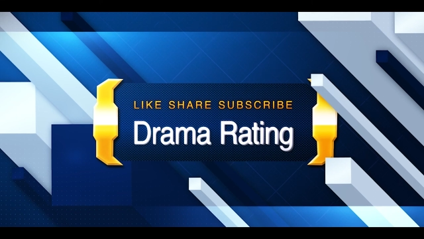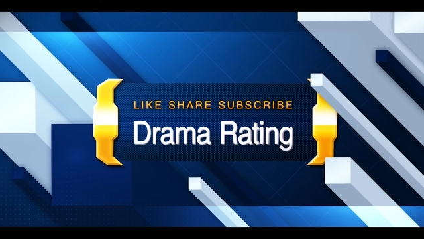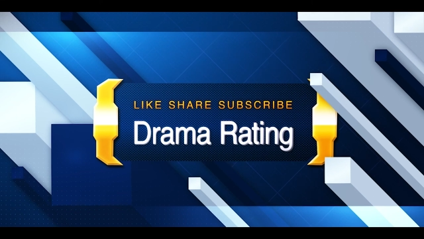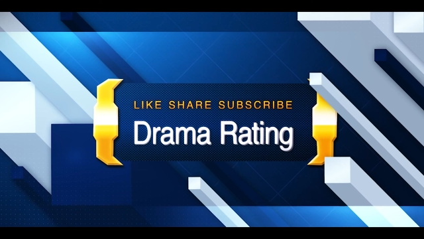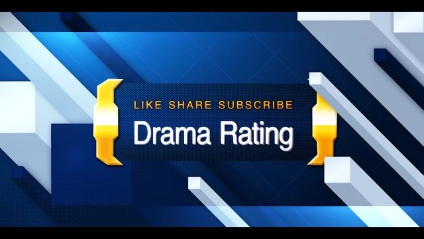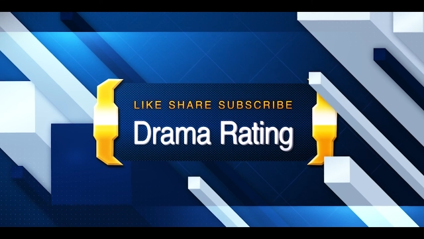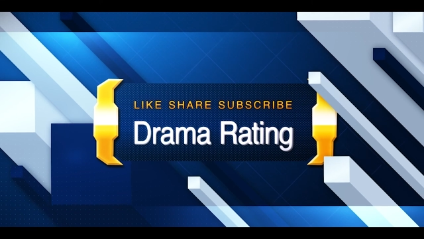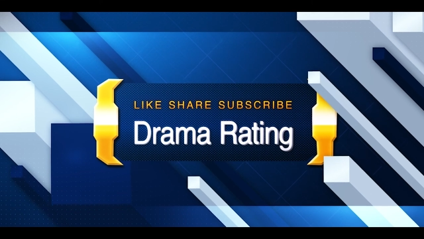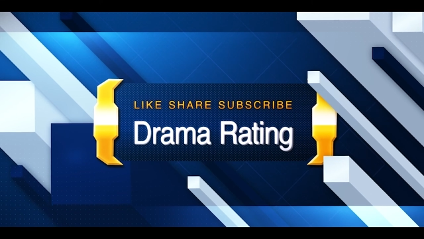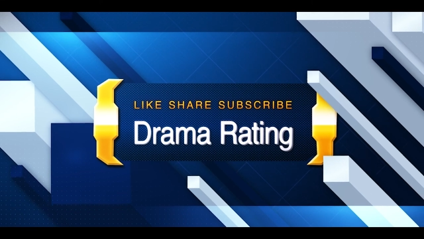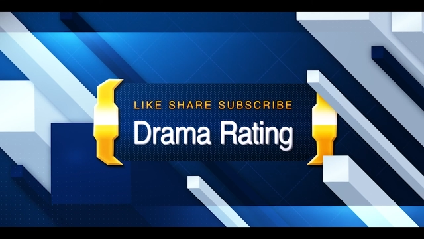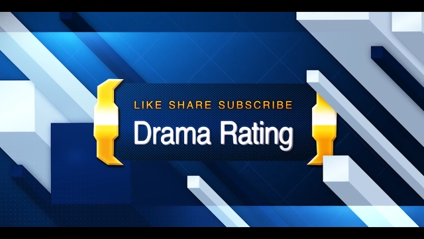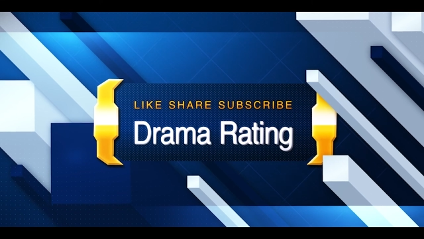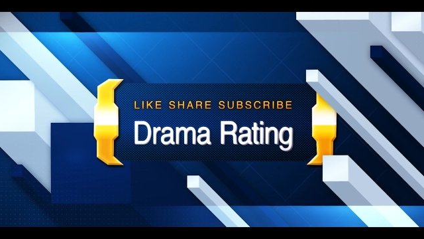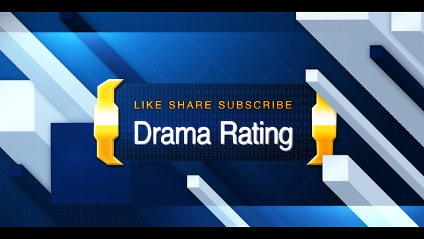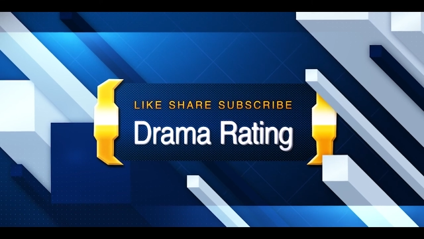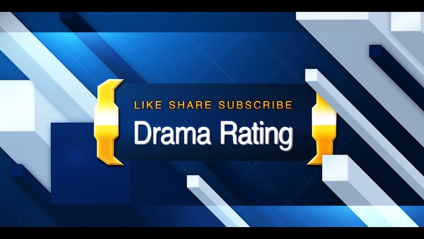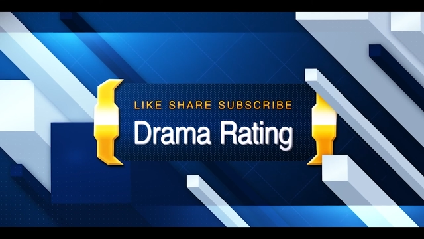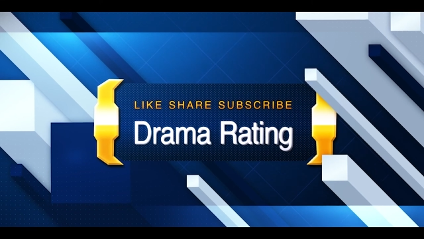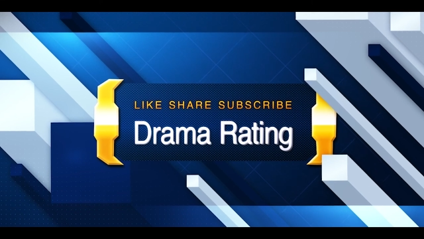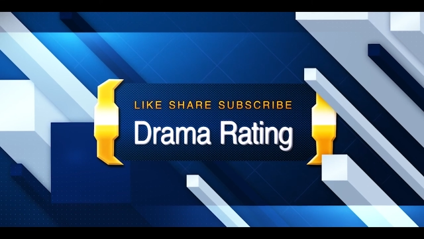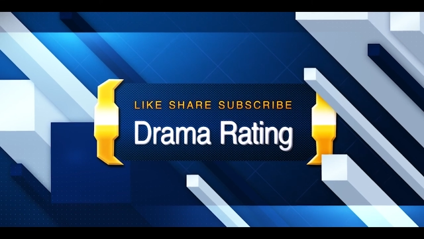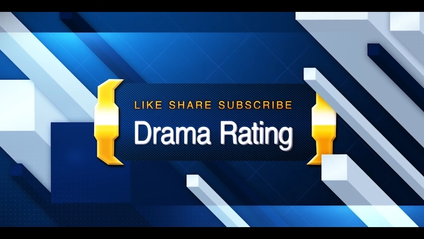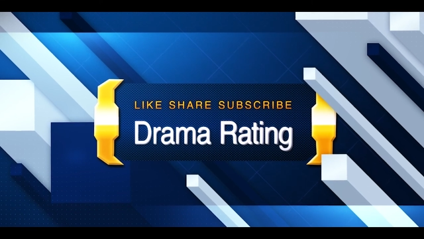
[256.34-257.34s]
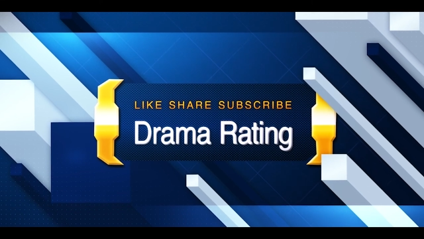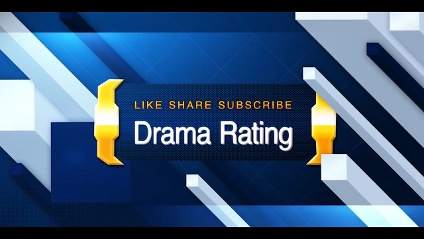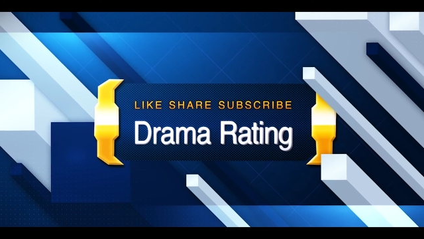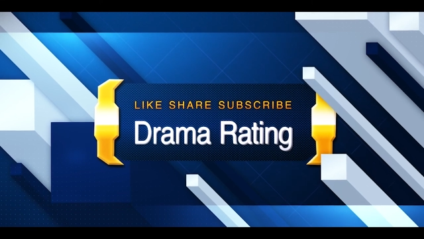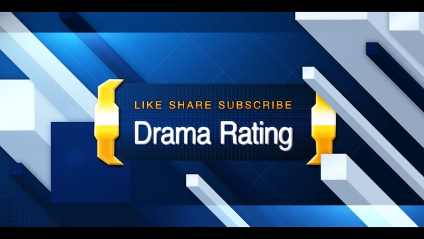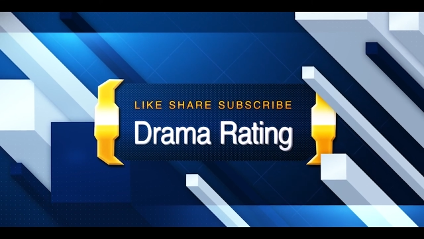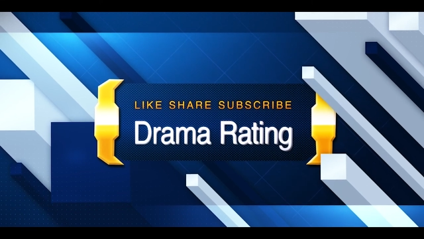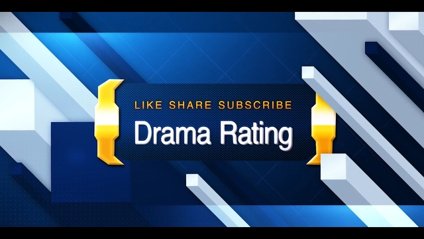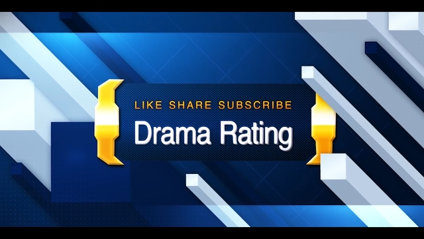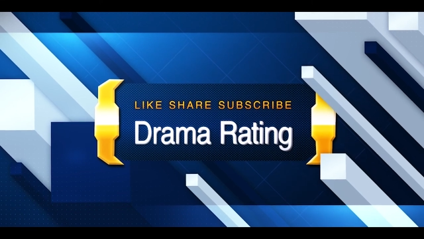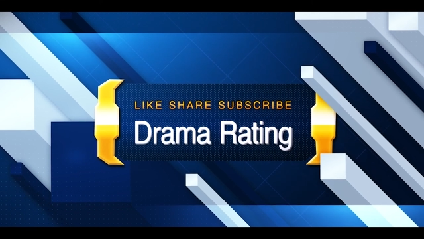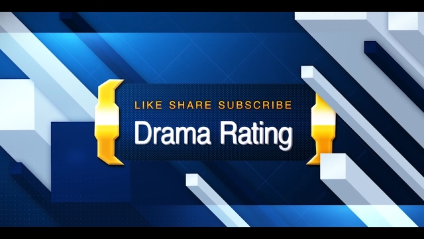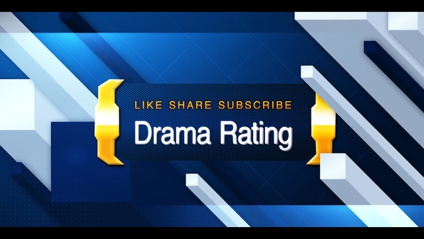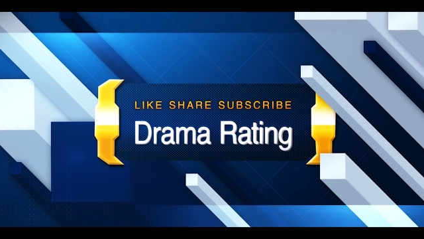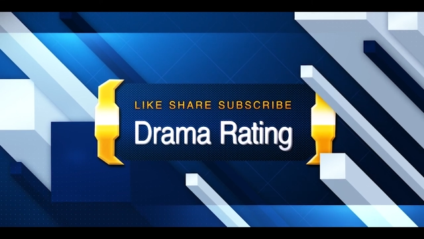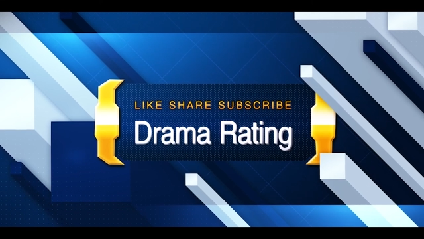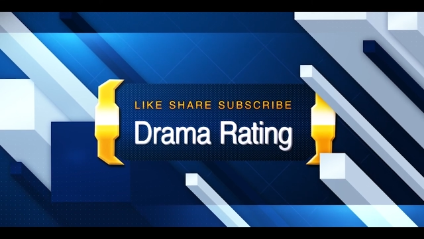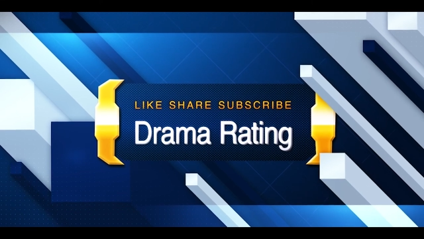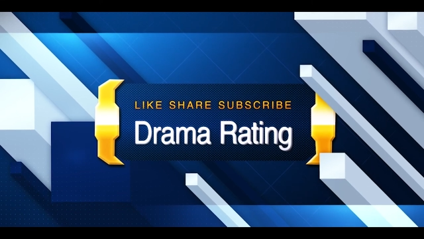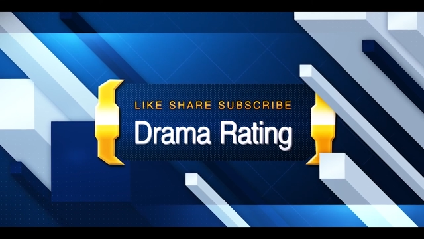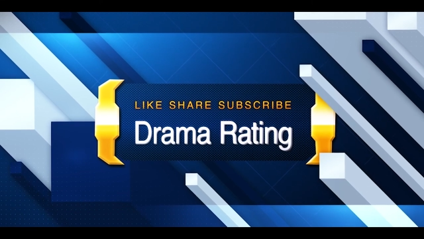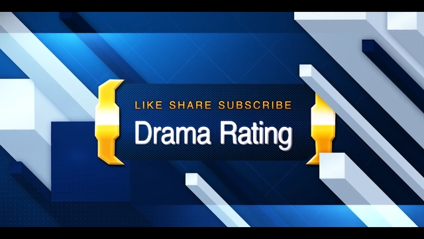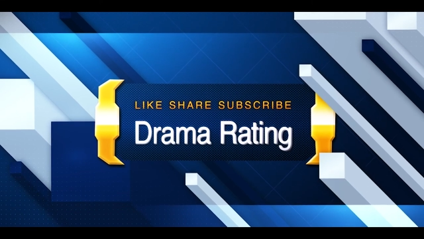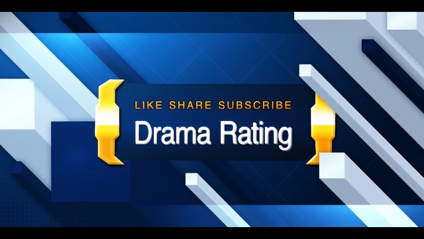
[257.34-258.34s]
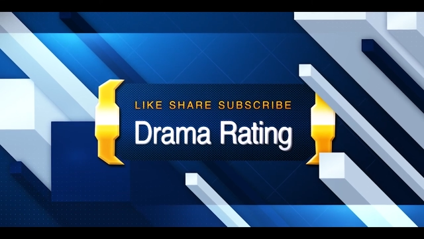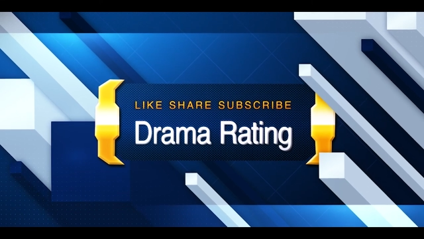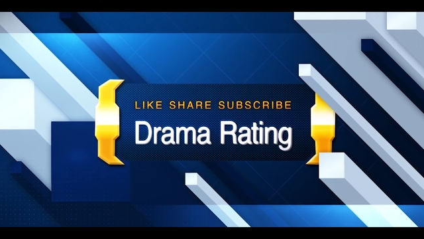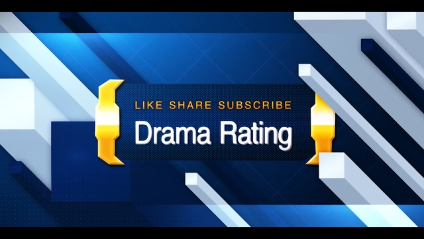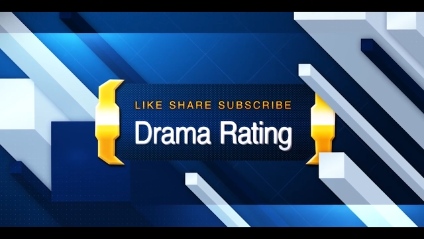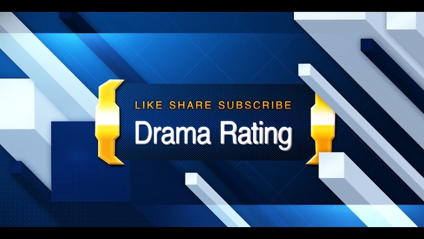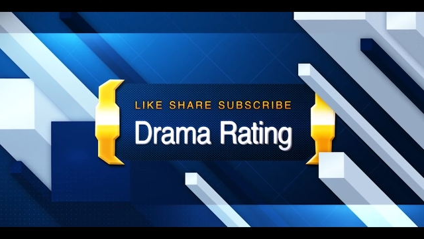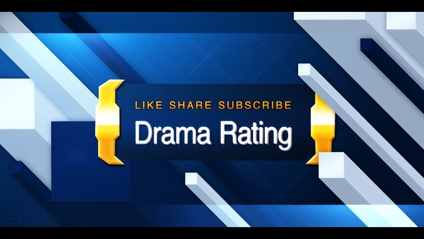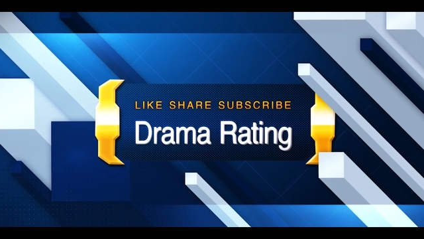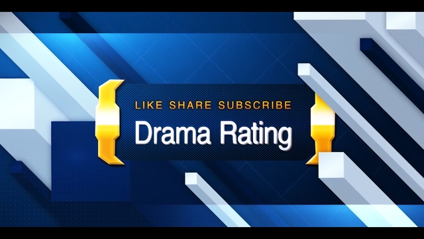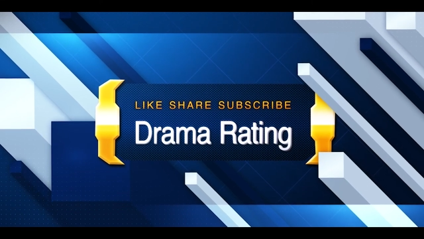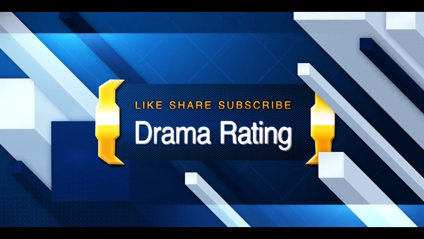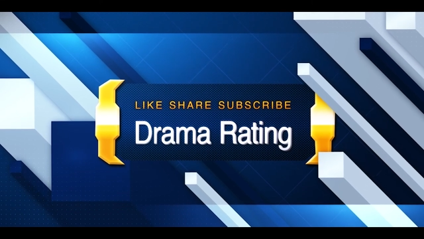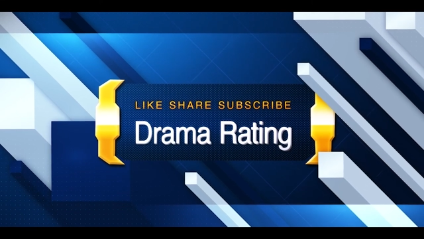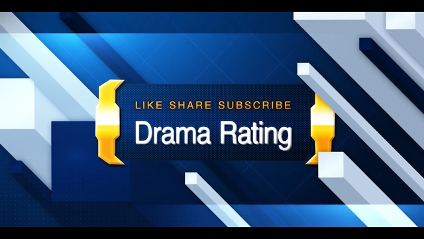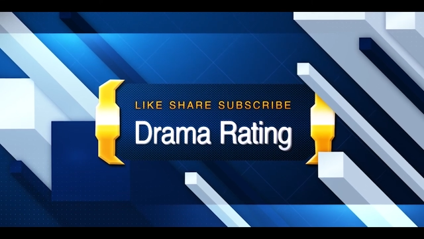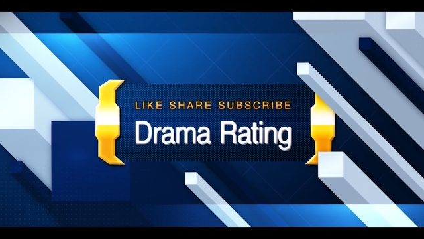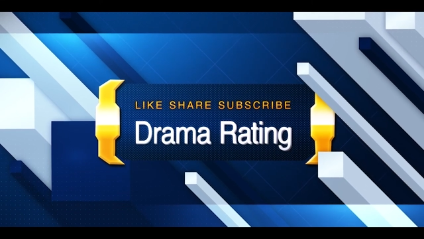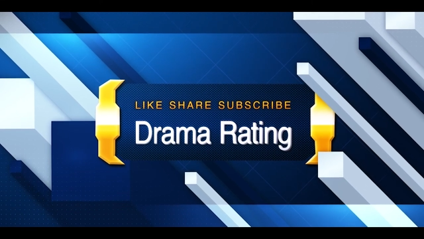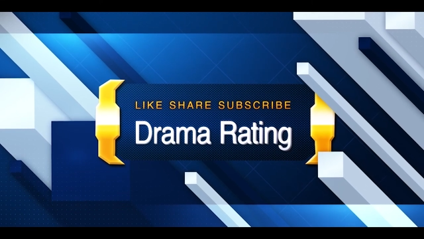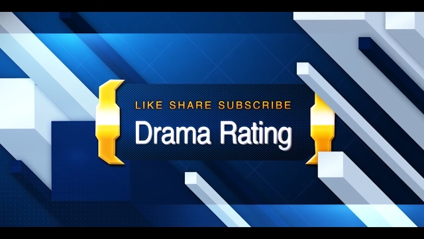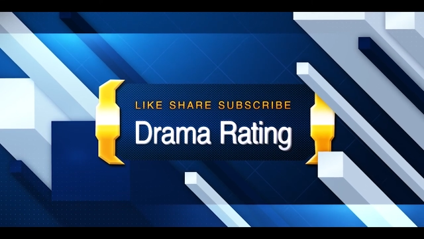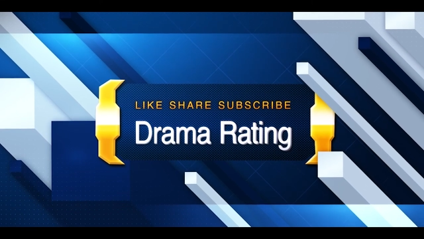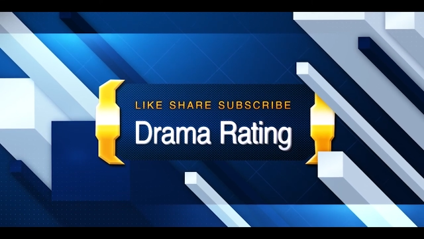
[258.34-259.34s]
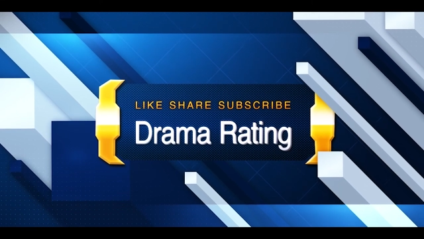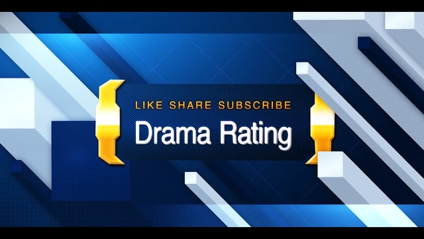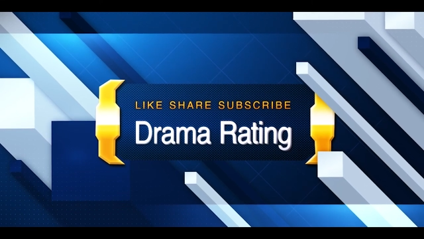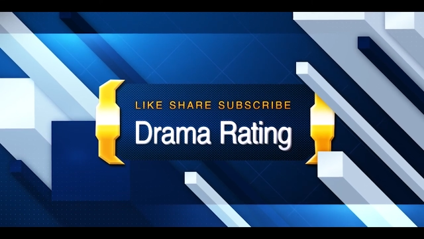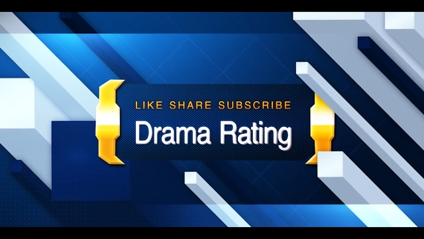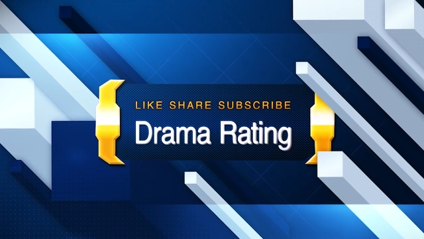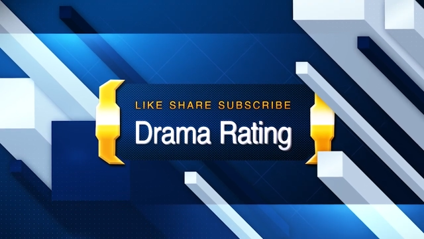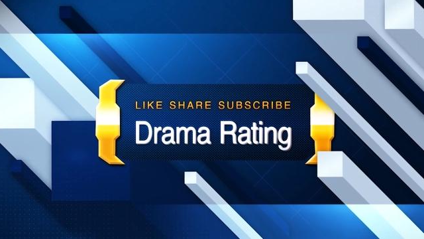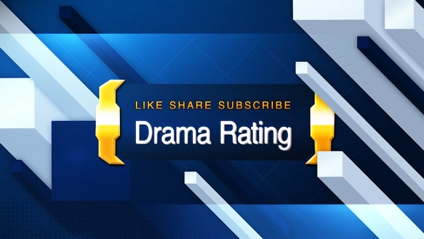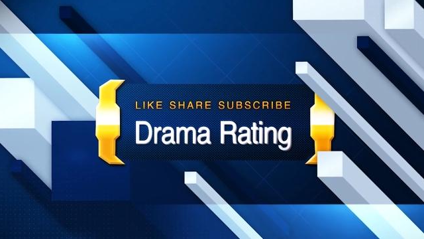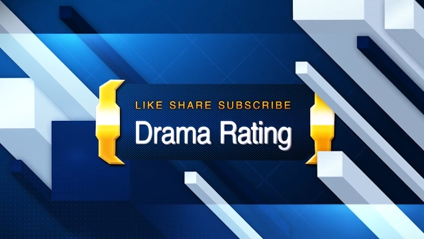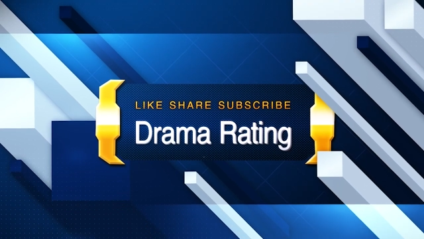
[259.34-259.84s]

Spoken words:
No face is visible, so there are no lips to read.